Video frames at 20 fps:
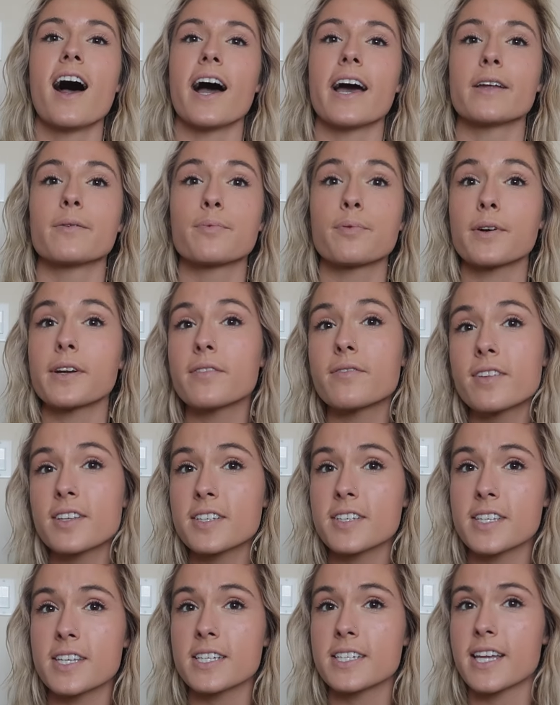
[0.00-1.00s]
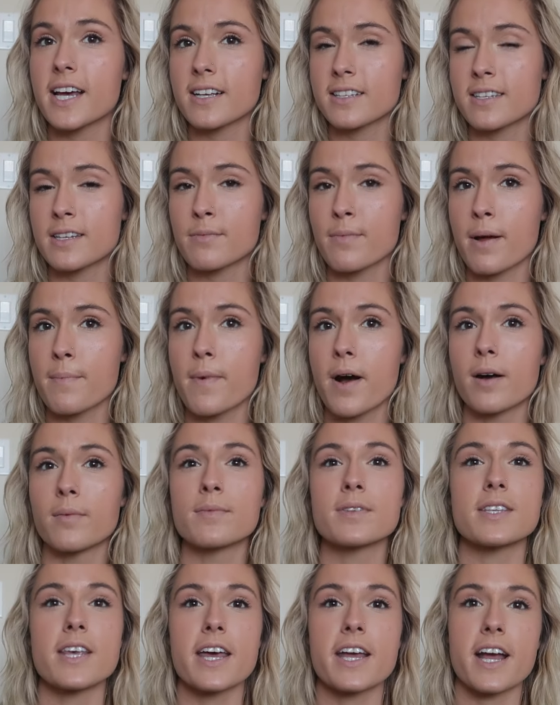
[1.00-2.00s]
I had previously texted my
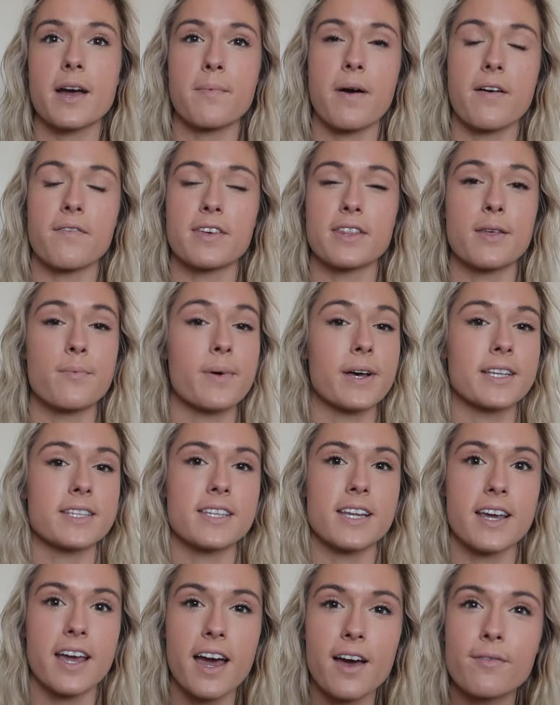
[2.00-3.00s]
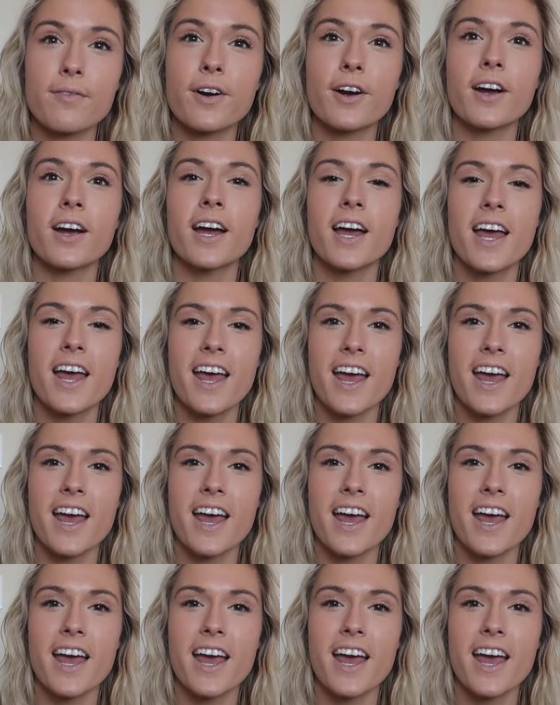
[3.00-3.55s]
mom saying I'm having the best day ever